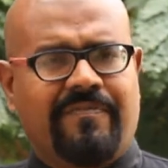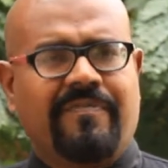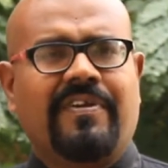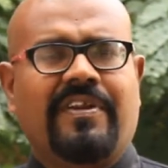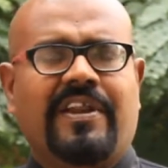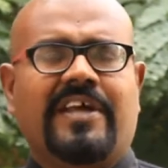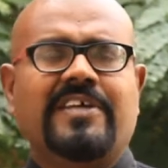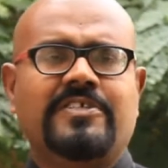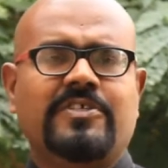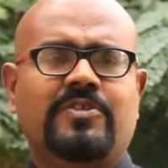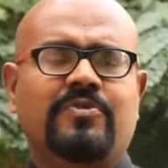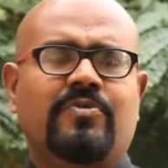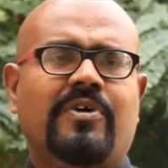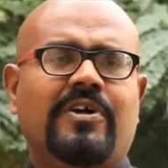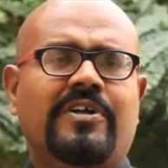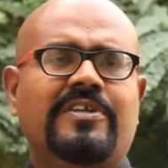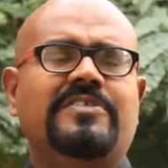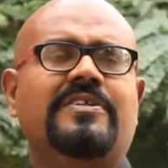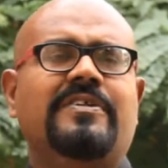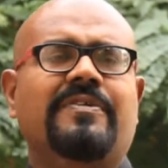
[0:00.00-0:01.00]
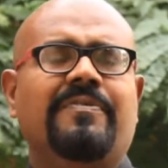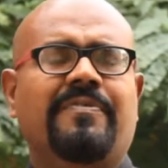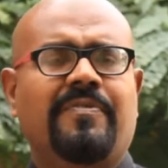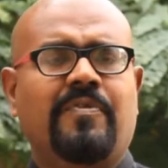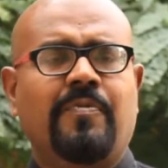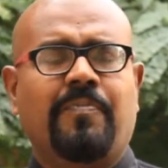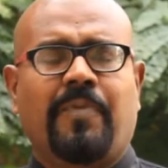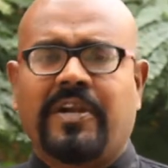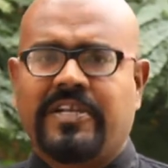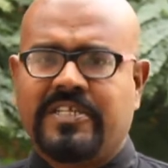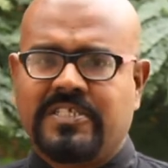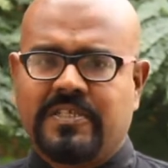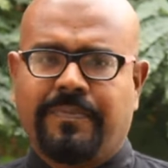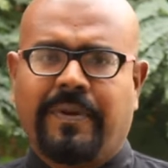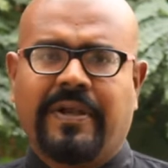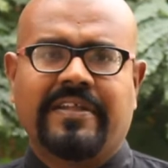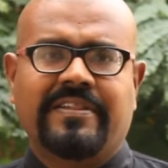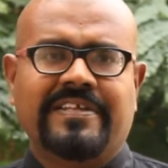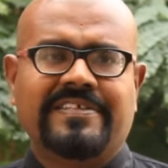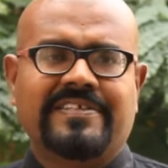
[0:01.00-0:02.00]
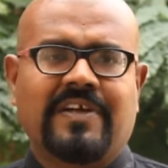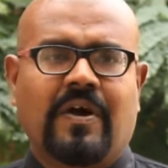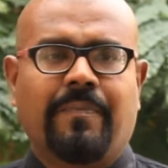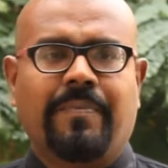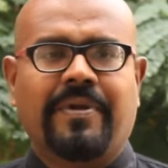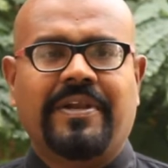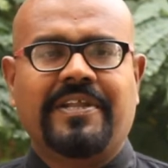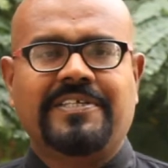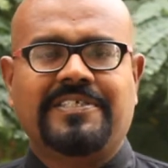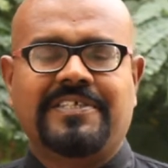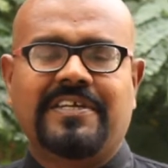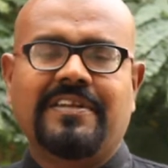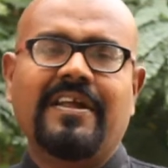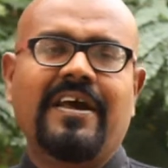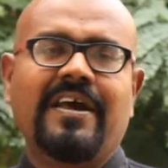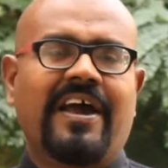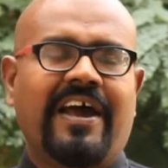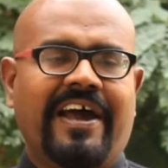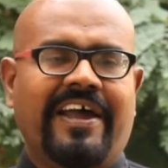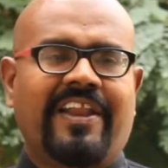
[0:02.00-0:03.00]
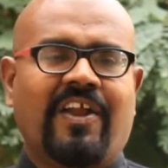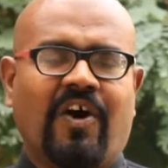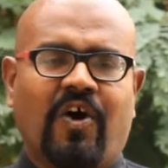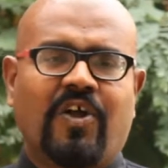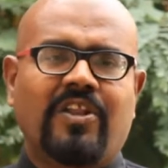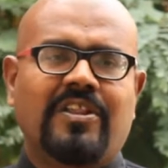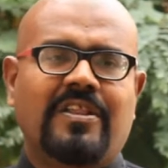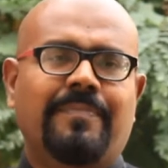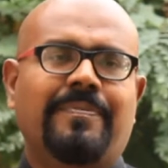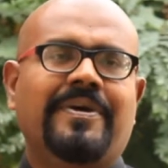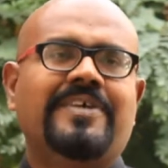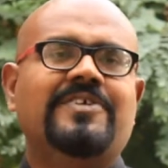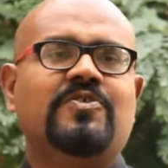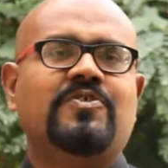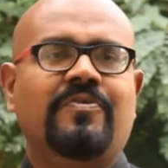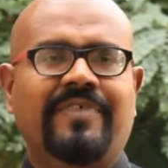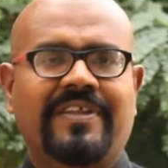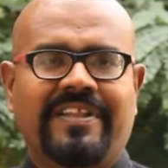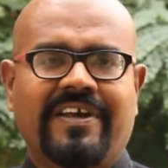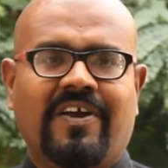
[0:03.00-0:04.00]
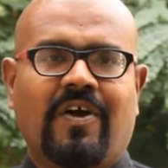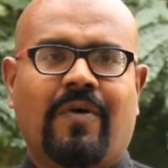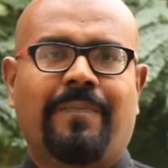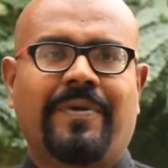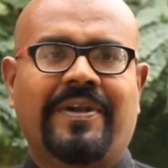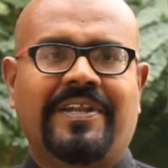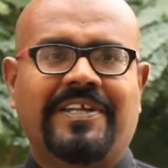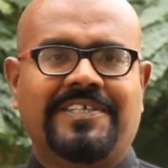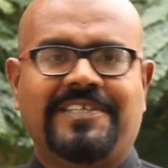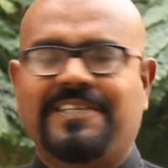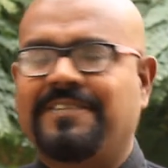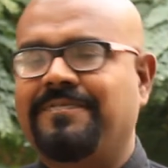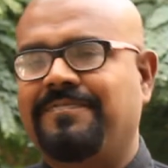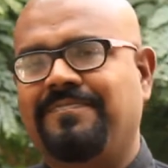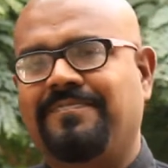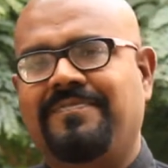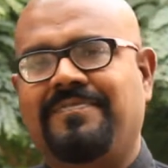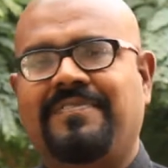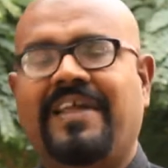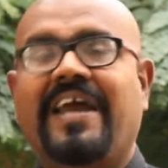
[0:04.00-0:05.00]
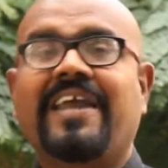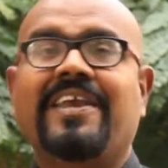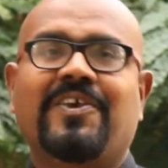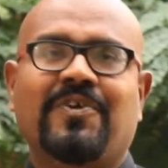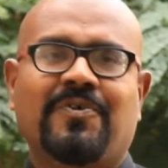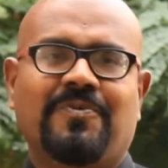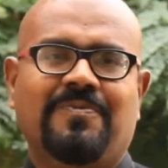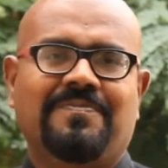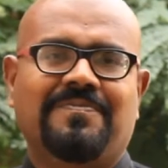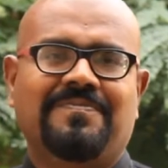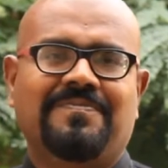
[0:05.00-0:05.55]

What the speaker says: rush towards to participate in this competition, and all the best to win the competition. Thank you.